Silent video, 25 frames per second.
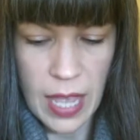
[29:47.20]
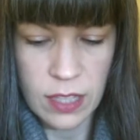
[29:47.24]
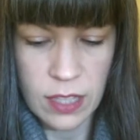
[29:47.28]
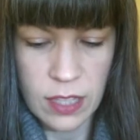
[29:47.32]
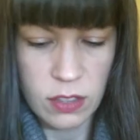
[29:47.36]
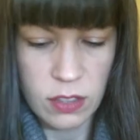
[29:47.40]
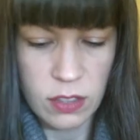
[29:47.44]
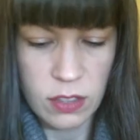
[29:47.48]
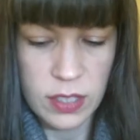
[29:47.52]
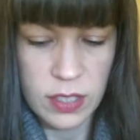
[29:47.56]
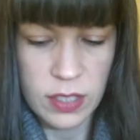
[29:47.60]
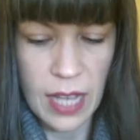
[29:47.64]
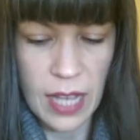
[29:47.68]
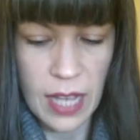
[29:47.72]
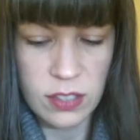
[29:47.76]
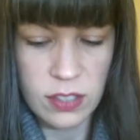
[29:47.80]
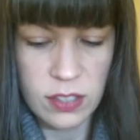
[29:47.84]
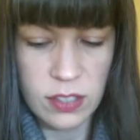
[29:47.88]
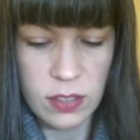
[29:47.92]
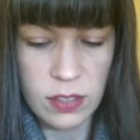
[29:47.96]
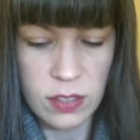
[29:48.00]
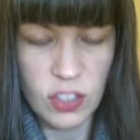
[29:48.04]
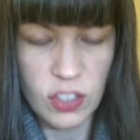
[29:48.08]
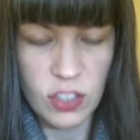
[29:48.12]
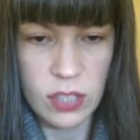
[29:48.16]
and
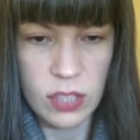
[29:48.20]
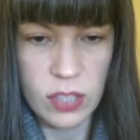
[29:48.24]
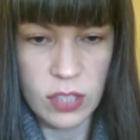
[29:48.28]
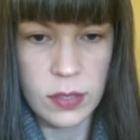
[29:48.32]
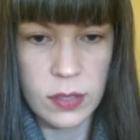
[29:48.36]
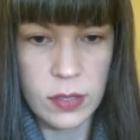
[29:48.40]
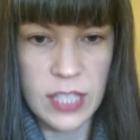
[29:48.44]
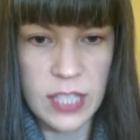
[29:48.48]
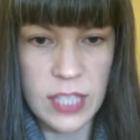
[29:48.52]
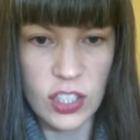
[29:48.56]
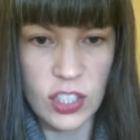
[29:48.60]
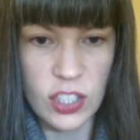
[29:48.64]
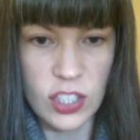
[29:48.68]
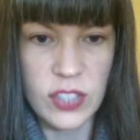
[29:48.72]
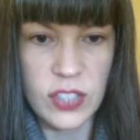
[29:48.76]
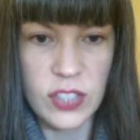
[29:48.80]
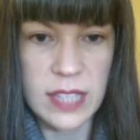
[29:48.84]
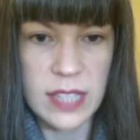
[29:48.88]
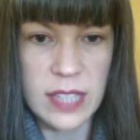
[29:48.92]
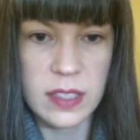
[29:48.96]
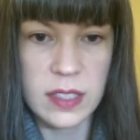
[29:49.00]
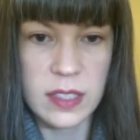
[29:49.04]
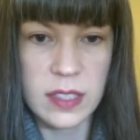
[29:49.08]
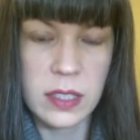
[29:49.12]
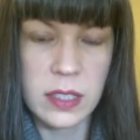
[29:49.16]
yes, just it
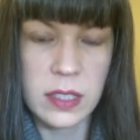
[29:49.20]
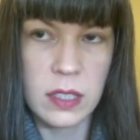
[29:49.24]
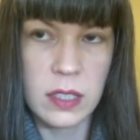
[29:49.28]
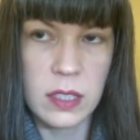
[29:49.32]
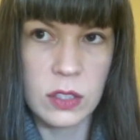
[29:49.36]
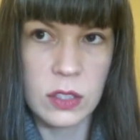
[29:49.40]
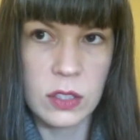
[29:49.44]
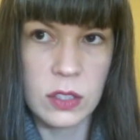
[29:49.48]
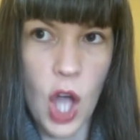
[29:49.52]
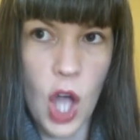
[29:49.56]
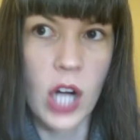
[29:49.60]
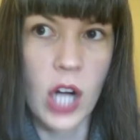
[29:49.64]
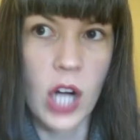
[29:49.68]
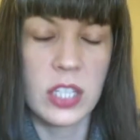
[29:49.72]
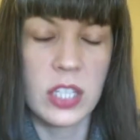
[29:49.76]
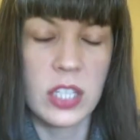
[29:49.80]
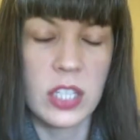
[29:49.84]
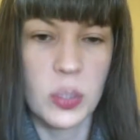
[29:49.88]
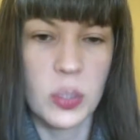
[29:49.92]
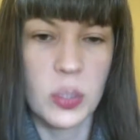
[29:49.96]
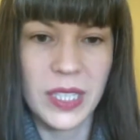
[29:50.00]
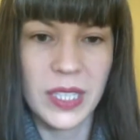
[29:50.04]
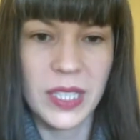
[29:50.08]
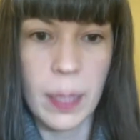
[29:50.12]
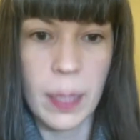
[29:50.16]
just takes
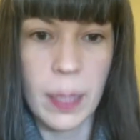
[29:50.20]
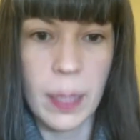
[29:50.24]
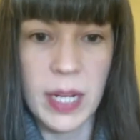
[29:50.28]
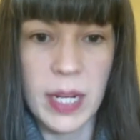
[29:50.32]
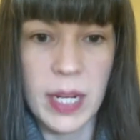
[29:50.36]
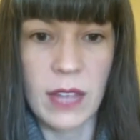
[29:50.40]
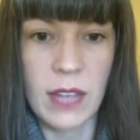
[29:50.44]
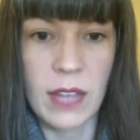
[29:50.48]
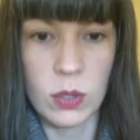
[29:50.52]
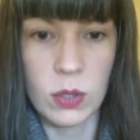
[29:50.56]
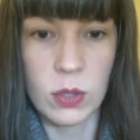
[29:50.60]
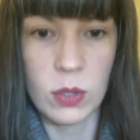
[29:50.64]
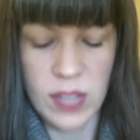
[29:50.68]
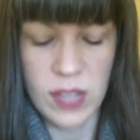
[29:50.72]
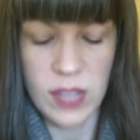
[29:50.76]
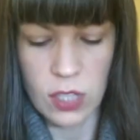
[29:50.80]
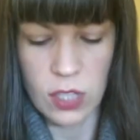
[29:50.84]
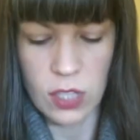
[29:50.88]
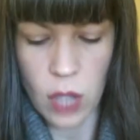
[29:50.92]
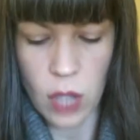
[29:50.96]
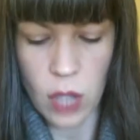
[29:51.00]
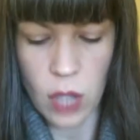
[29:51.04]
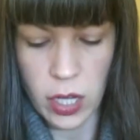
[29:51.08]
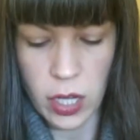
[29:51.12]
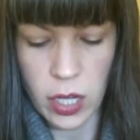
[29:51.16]
longer to eliminate those
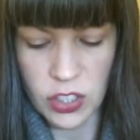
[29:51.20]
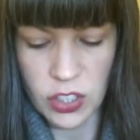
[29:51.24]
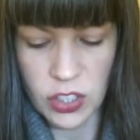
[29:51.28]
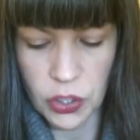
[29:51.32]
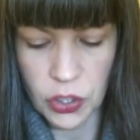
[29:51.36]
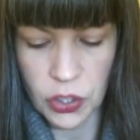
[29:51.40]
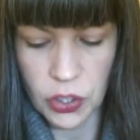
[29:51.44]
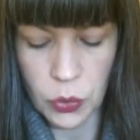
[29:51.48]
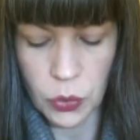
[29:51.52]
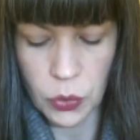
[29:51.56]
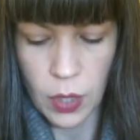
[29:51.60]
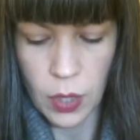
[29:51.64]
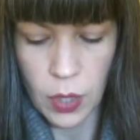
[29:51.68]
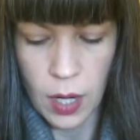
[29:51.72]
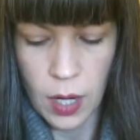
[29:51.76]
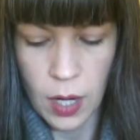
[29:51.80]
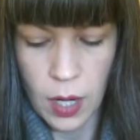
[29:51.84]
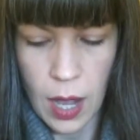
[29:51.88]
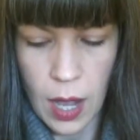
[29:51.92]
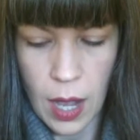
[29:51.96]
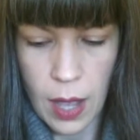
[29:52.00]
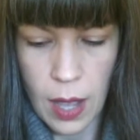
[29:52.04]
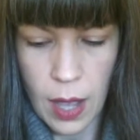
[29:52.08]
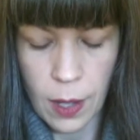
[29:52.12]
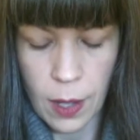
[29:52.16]
things, longer to
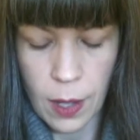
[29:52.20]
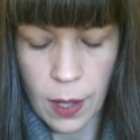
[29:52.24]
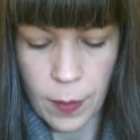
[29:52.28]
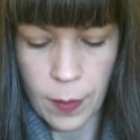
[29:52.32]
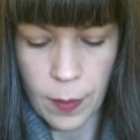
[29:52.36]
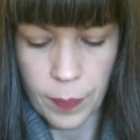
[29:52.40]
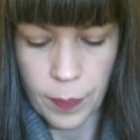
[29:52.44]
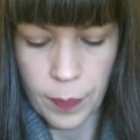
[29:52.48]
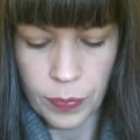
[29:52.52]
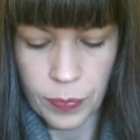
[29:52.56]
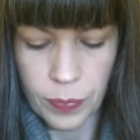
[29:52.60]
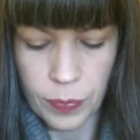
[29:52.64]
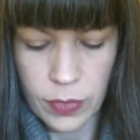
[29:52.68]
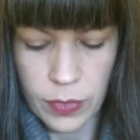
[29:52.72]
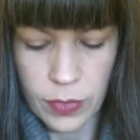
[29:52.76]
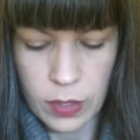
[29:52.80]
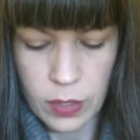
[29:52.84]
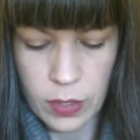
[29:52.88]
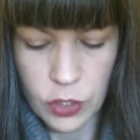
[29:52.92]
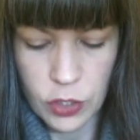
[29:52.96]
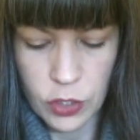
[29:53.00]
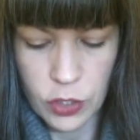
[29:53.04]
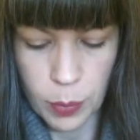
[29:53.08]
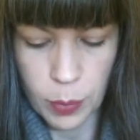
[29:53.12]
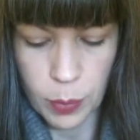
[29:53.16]
um,
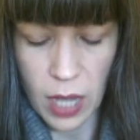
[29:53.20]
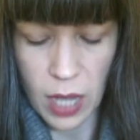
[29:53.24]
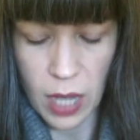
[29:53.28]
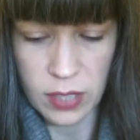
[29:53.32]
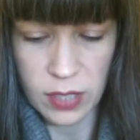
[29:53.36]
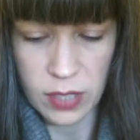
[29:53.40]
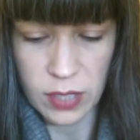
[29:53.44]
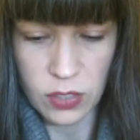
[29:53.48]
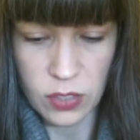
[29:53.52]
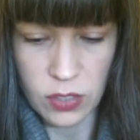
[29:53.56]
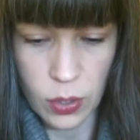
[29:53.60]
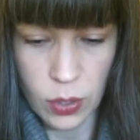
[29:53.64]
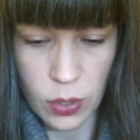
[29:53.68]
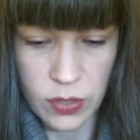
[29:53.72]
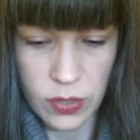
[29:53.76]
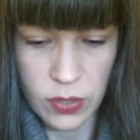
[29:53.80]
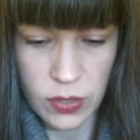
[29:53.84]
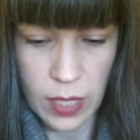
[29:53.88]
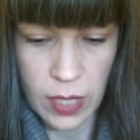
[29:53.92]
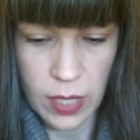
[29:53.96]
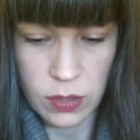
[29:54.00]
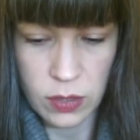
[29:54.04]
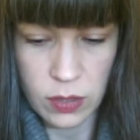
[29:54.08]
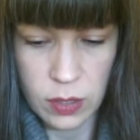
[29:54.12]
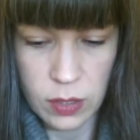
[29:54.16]
to process
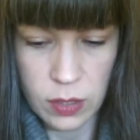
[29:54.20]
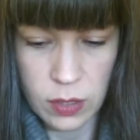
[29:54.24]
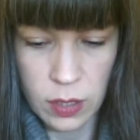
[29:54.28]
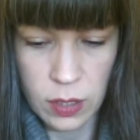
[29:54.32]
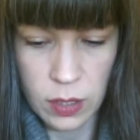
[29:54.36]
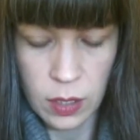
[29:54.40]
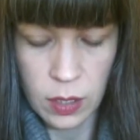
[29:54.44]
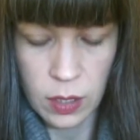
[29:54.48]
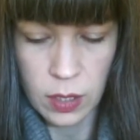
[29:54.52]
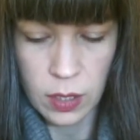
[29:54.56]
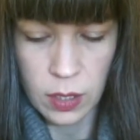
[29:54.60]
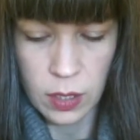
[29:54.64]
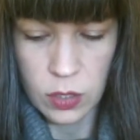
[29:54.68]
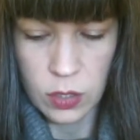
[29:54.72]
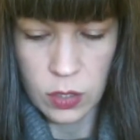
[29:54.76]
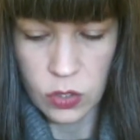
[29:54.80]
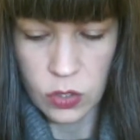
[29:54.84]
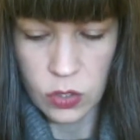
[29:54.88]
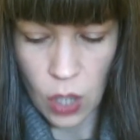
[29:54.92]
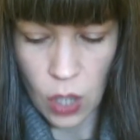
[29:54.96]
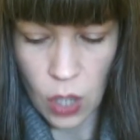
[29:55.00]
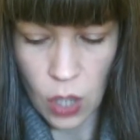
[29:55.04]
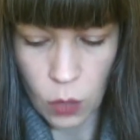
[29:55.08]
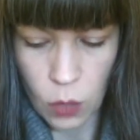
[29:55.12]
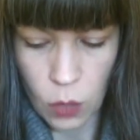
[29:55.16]
those things.
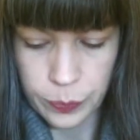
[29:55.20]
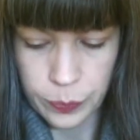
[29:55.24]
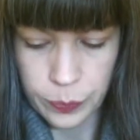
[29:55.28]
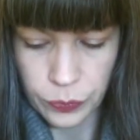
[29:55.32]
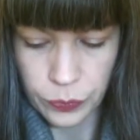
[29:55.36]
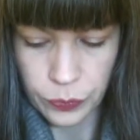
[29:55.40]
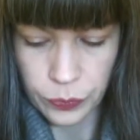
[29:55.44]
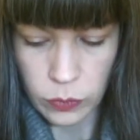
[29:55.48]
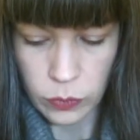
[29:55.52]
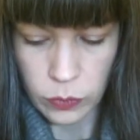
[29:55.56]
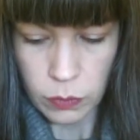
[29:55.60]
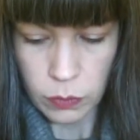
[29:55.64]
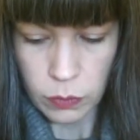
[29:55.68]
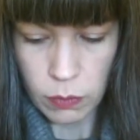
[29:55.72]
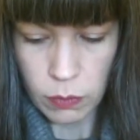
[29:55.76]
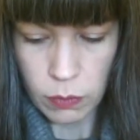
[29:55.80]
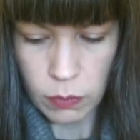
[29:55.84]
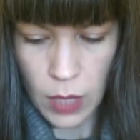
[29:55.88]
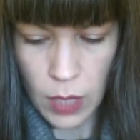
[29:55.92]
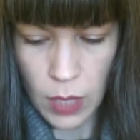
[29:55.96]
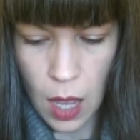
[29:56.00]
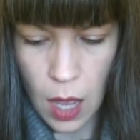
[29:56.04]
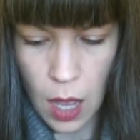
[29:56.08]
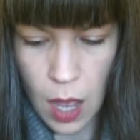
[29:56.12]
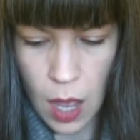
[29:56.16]
So
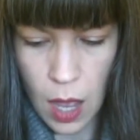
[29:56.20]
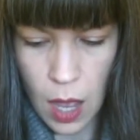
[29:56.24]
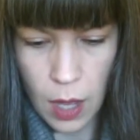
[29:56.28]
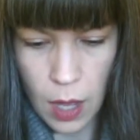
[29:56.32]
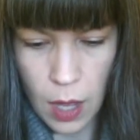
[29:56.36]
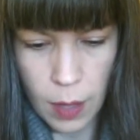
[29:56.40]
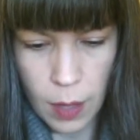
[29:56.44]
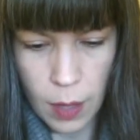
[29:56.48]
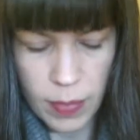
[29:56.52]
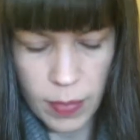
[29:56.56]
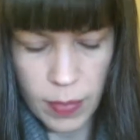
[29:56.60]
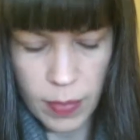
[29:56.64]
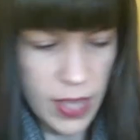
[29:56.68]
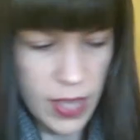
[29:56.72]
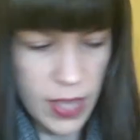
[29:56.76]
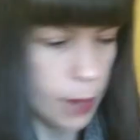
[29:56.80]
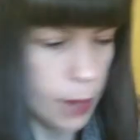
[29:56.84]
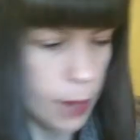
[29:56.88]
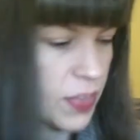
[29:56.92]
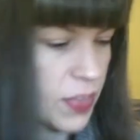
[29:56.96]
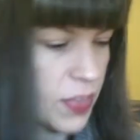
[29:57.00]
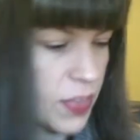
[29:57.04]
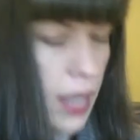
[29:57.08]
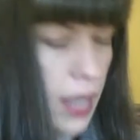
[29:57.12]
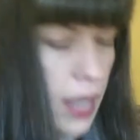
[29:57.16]
um,
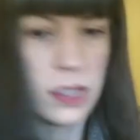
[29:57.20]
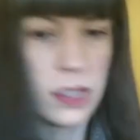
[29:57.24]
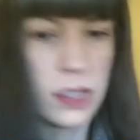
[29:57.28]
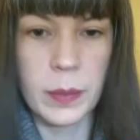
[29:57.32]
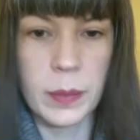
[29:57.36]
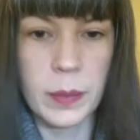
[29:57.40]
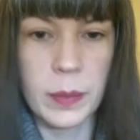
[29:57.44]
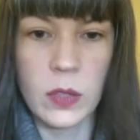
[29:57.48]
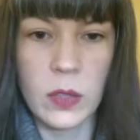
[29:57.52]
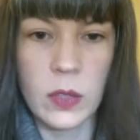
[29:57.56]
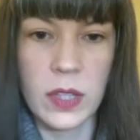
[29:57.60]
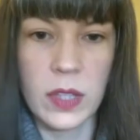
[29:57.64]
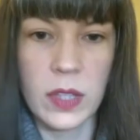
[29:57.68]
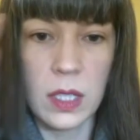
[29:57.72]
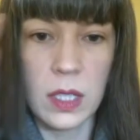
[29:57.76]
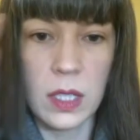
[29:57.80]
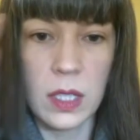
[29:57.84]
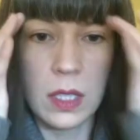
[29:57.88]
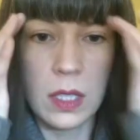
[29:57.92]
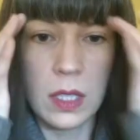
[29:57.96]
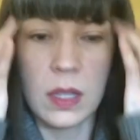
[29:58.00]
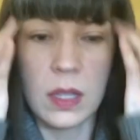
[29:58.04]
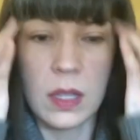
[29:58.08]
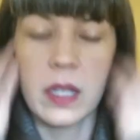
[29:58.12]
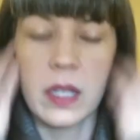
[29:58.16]
yeah, that is about
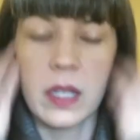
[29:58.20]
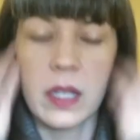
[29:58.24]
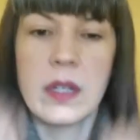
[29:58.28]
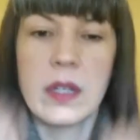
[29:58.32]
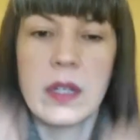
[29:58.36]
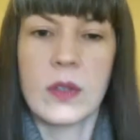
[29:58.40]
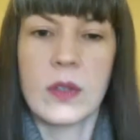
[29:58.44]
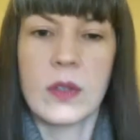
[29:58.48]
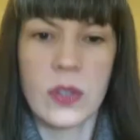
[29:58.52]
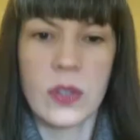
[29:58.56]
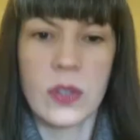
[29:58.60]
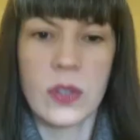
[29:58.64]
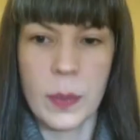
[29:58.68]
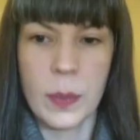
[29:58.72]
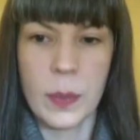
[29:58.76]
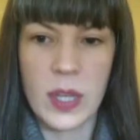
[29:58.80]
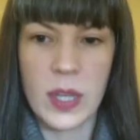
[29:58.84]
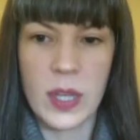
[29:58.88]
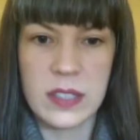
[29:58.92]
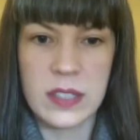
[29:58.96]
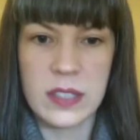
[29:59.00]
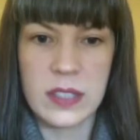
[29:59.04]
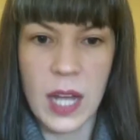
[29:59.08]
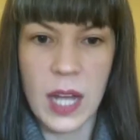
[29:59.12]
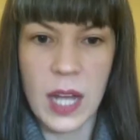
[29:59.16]
the the those are
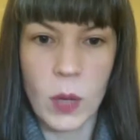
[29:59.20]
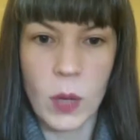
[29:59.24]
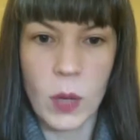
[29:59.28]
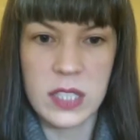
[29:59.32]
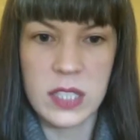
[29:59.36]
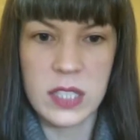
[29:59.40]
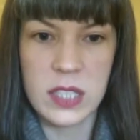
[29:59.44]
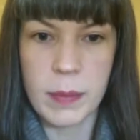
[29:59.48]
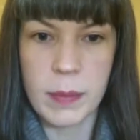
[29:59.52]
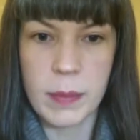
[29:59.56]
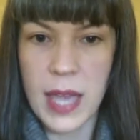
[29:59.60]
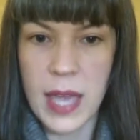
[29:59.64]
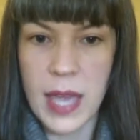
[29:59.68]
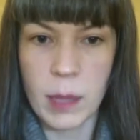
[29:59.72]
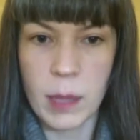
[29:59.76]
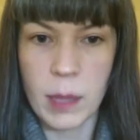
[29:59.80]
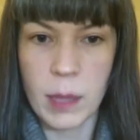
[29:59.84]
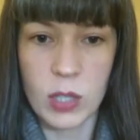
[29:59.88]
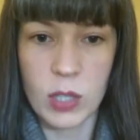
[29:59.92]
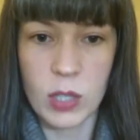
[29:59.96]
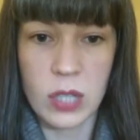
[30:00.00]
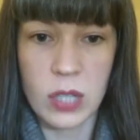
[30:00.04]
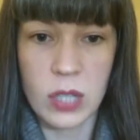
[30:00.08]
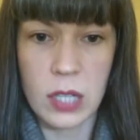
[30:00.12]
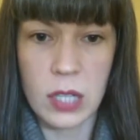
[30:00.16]
the points that I wanted to
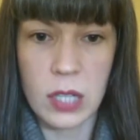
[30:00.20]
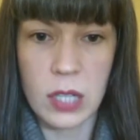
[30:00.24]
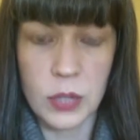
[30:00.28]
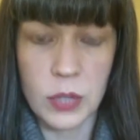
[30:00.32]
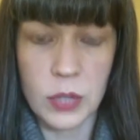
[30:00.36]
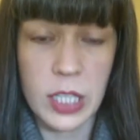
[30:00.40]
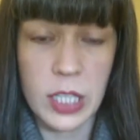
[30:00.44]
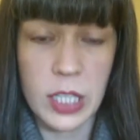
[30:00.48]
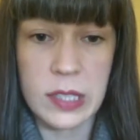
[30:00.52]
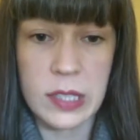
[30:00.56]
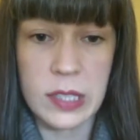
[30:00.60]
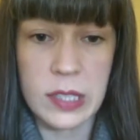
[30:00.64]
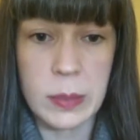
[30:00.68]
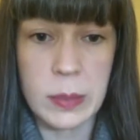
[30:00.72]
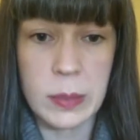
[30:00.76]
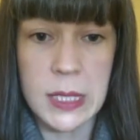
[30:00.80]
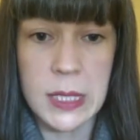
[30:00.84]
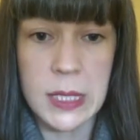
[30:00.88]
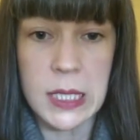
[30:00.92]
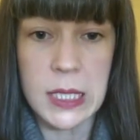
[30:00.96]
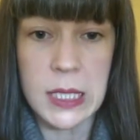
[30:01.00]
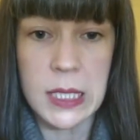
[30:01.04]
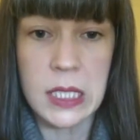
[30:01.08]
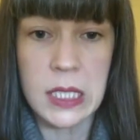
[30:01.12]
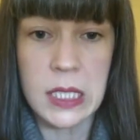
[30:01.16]
make about tr trigger
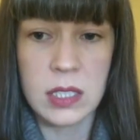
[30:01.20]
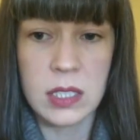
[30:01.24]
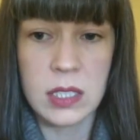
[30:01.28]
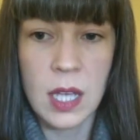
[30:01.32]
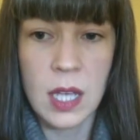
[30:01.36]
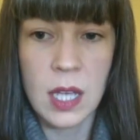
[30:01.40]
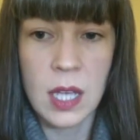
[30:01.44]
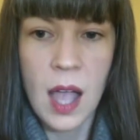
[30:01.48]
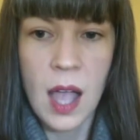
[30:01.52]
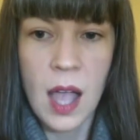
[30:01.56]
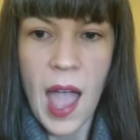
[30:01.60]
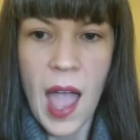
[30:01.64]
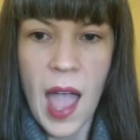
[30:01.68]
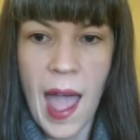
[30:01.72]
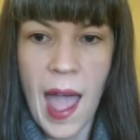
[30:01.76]
substances,